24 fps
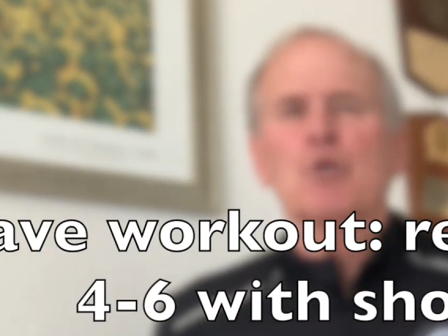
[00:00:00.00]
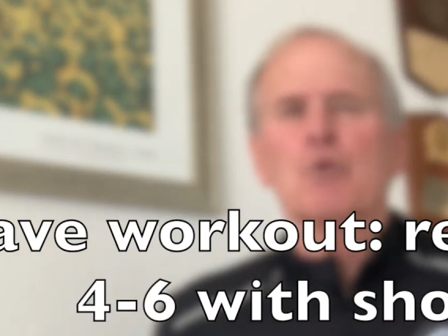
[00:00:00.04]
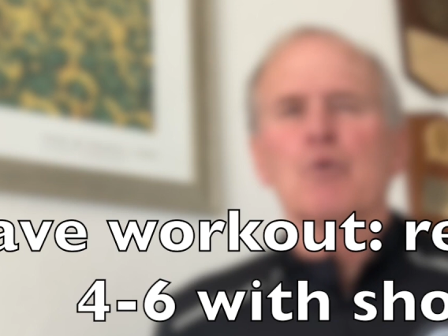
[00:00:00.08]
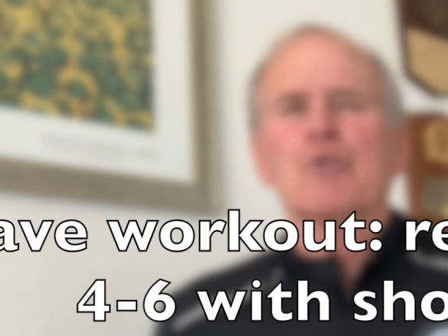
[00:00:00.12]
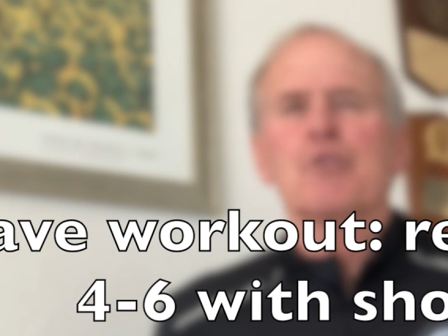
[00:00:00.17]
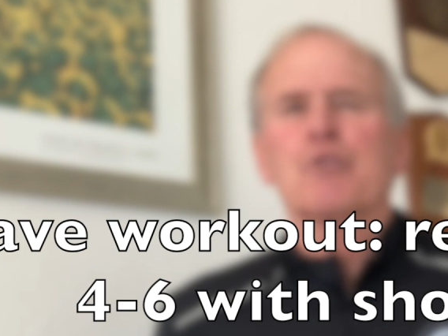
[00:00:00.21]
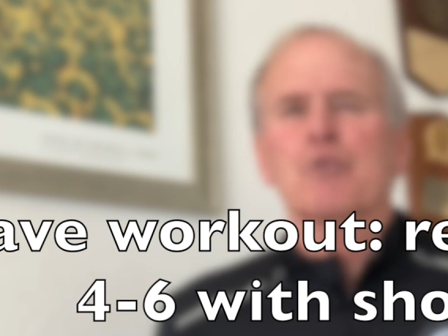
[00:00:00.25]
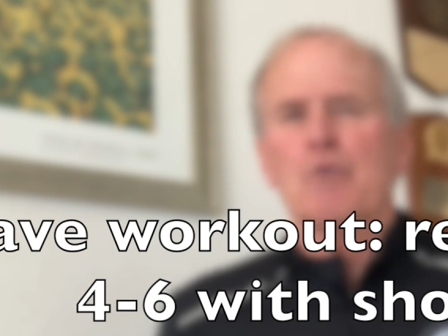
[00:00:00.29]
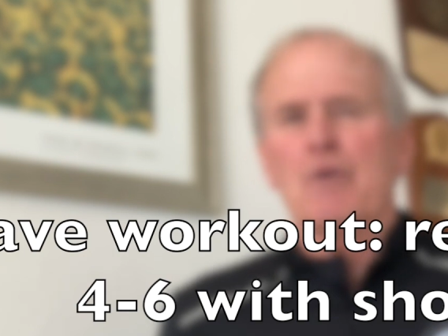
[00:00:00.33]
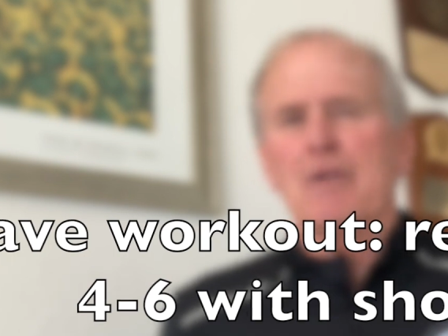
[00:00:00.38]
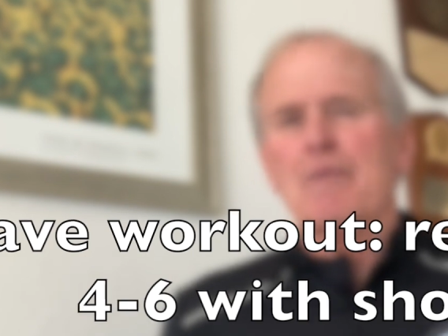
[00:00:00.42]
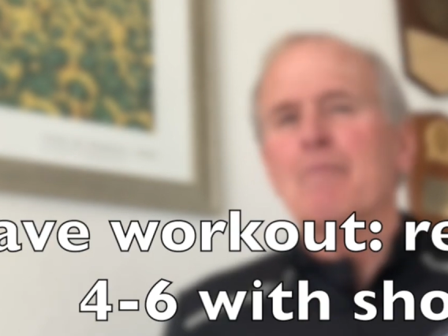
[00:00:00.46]
or
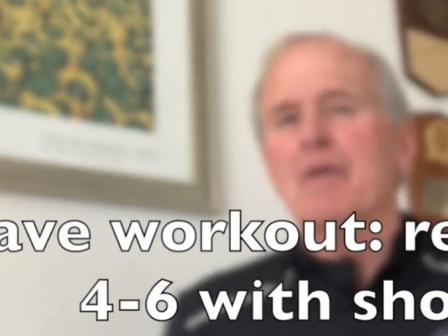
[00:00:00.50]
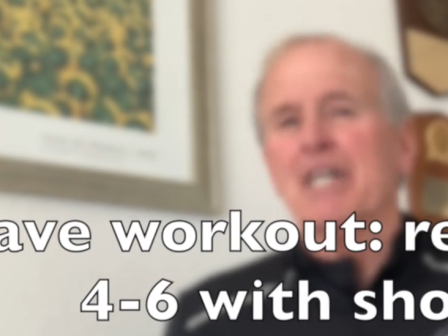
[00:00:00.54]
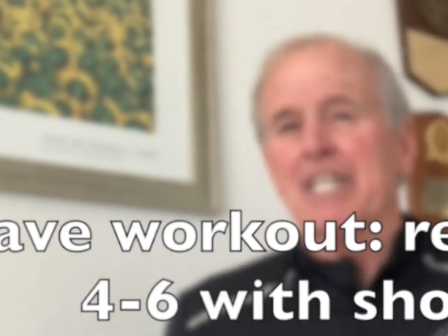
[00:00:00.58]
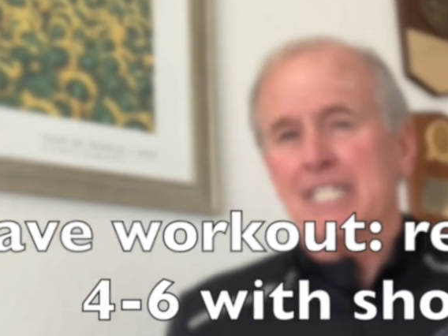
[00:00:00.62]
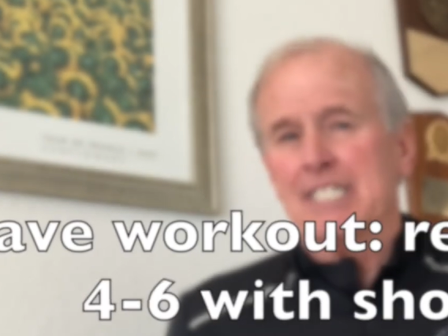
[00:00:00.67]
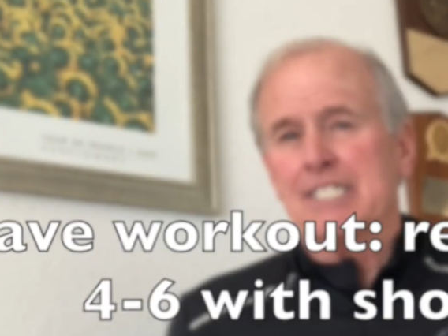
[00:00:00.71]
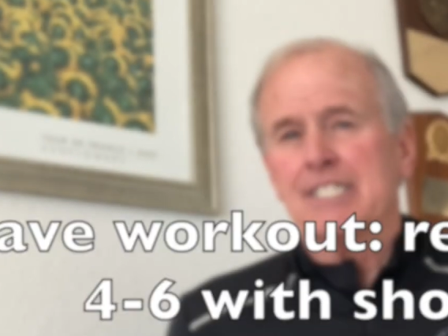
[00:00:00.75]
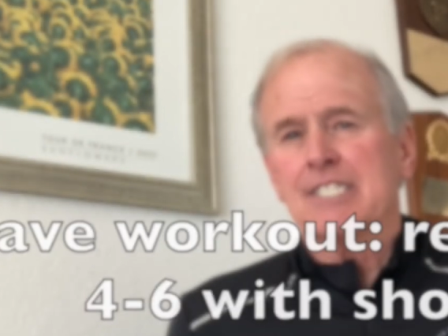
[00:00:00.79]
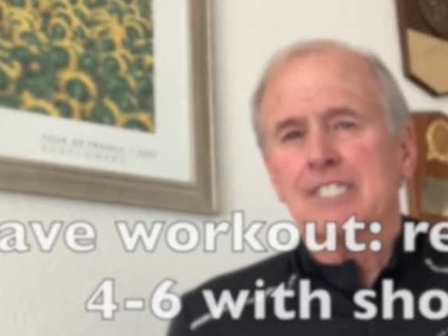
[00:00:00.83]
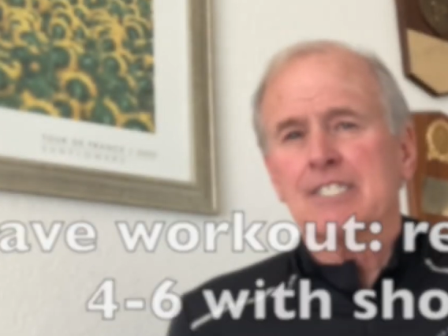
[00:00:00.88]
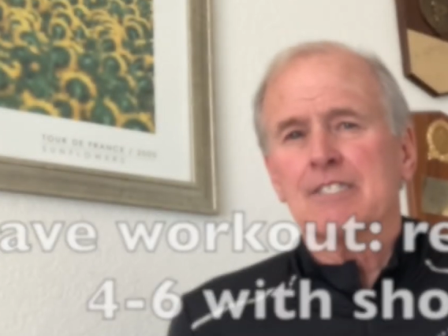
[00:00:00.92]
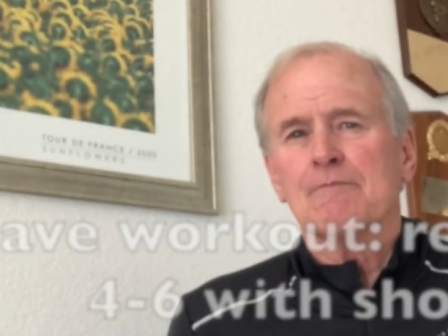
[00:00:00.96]
3
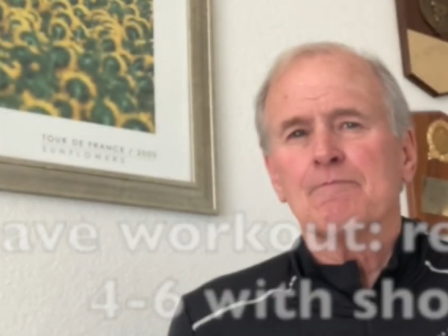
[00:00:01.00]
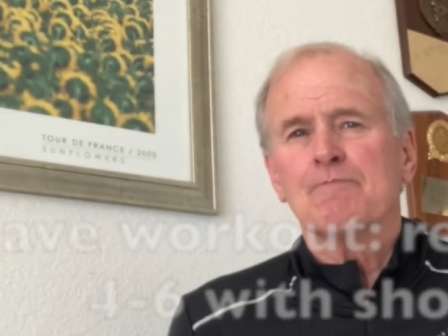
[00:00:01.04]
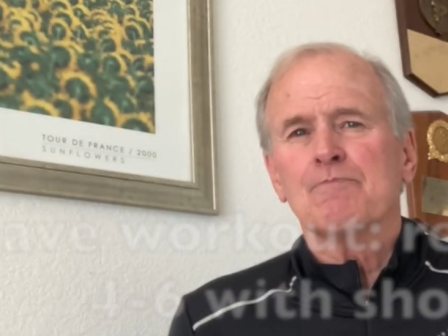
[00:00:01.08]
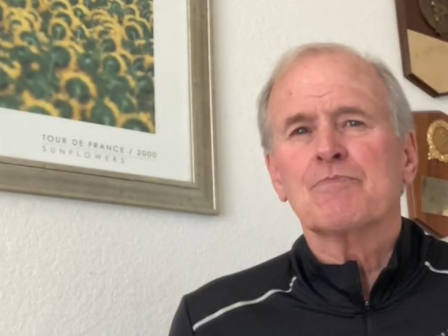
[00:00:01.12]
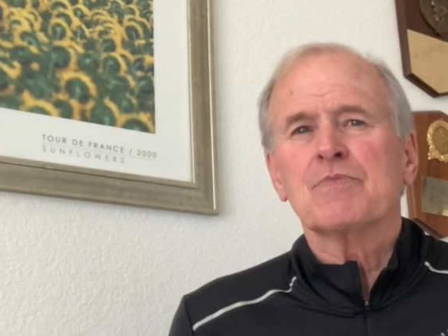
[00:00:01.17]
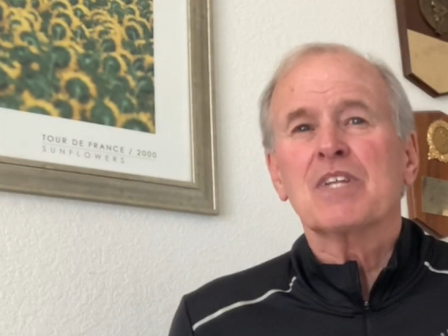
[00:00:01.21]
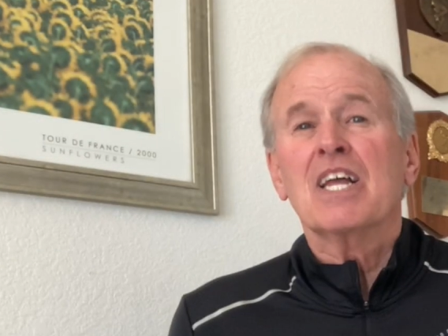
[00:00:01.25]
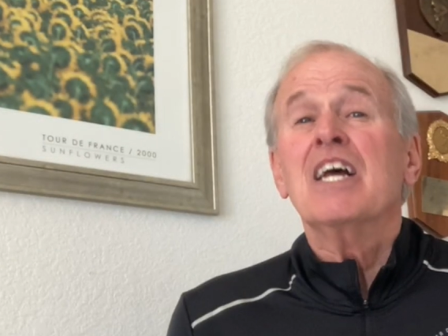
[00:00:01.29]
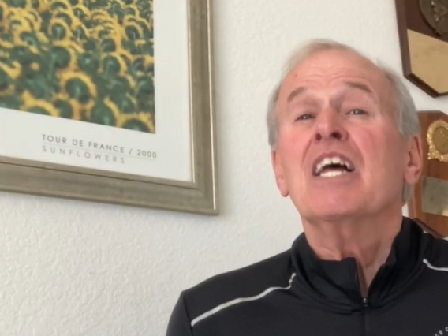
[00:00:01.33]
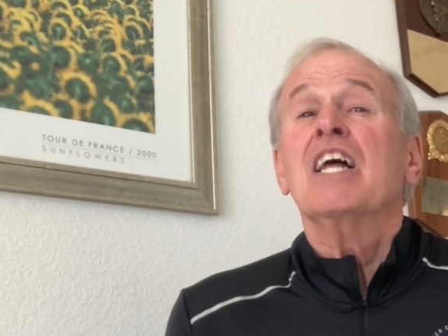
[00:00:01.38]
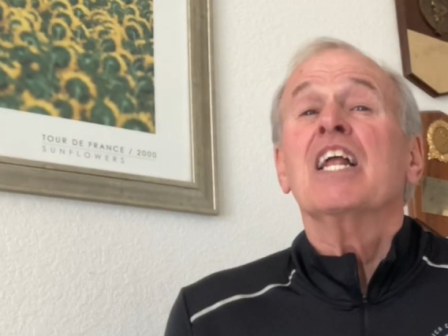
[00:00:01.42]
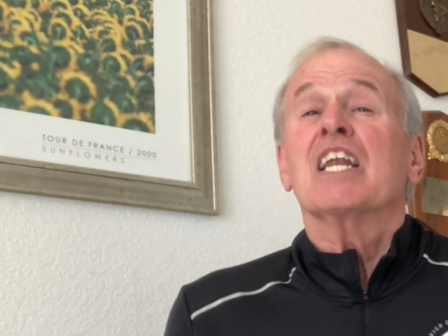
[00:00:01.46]
minutes.
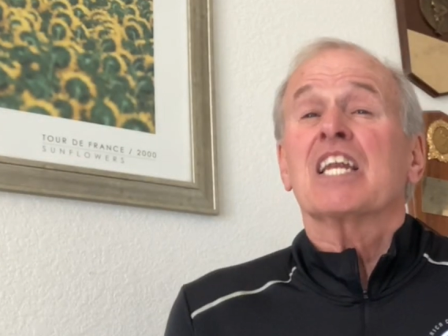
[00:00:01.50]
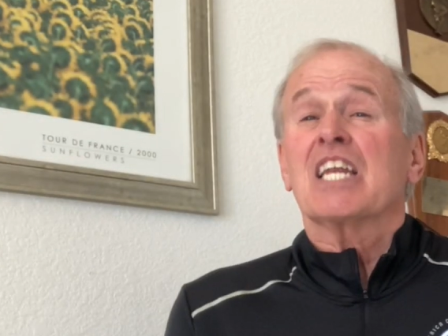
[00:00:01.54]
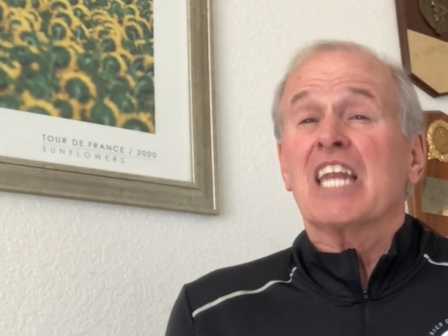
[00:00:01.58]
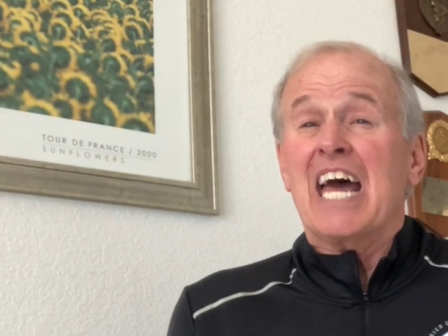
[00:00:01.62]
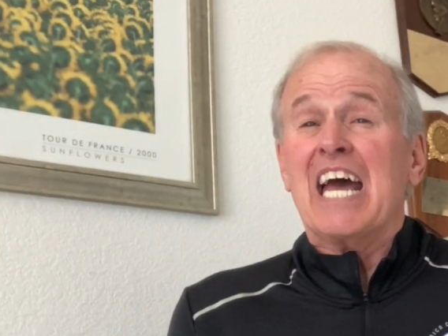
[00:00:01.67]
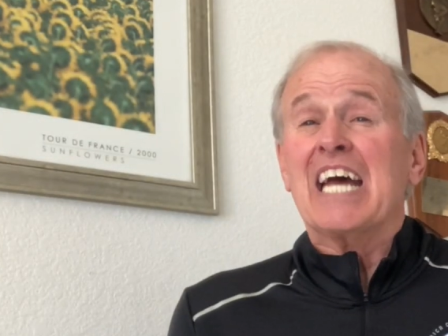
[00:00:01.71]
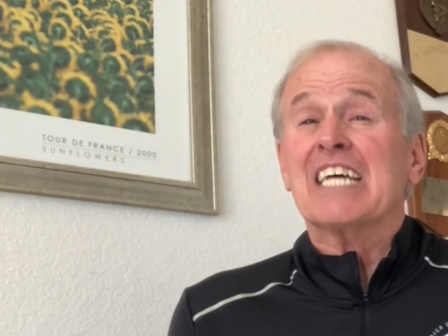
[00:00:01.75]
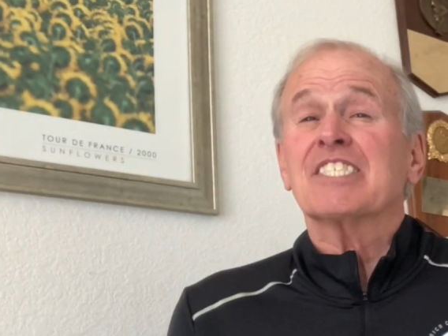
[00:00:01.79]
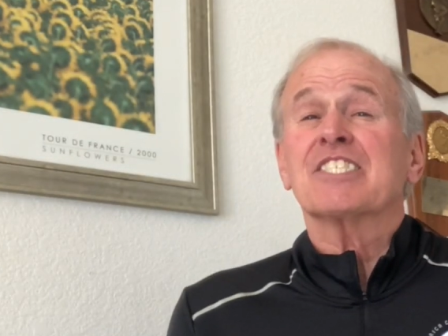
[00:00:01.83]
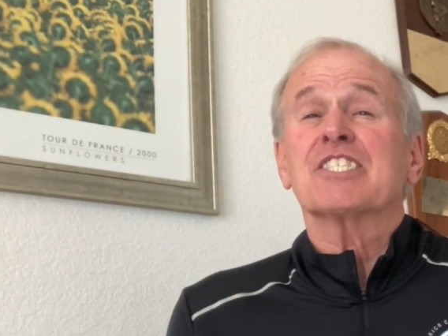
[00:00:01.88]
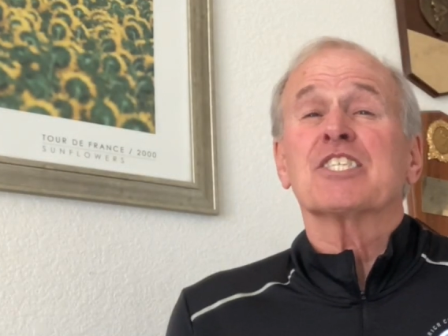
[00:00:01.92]
Last